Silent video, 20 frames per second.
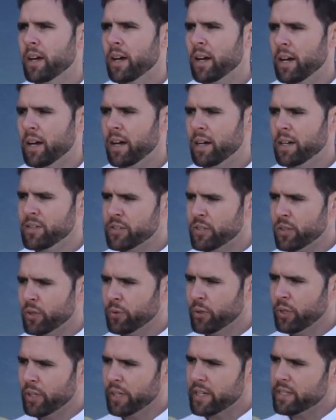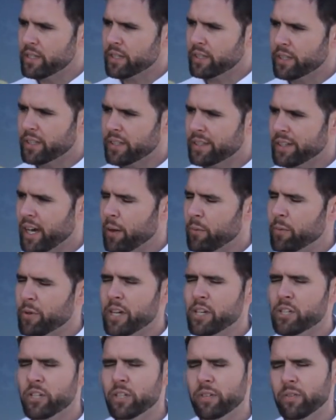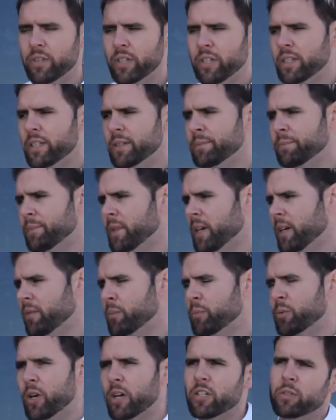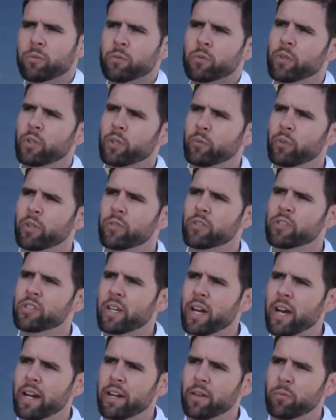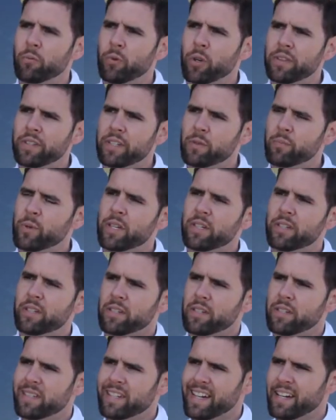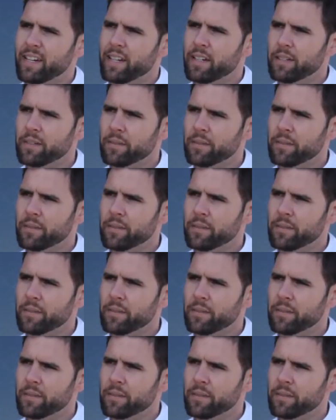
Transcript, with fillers: Uh, so really it's a combination of a, of a project between the Riverside and what these businesses needed.